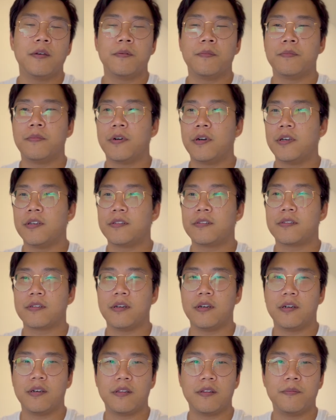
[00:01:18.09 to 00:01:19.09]
But
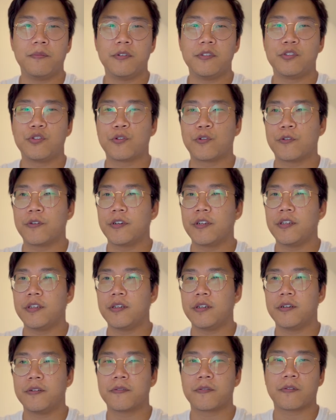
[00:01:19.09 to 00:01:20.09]
the
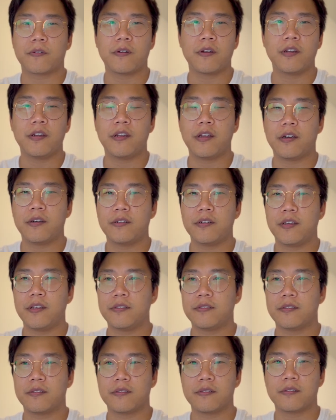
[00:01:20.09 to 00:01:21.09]
majority of karate
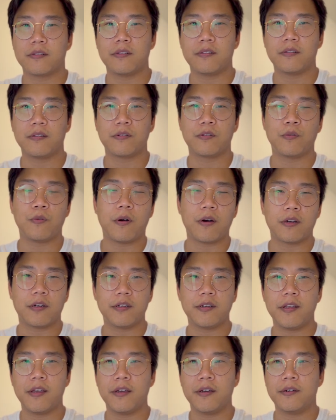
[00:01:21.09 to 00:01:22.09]
nowadays is a little
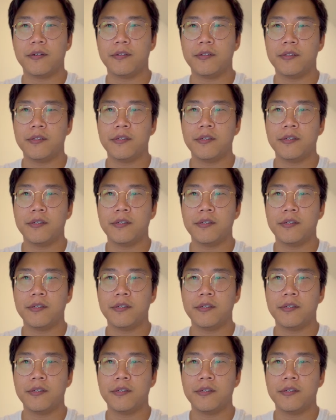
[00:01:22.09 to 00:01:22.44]
watered down.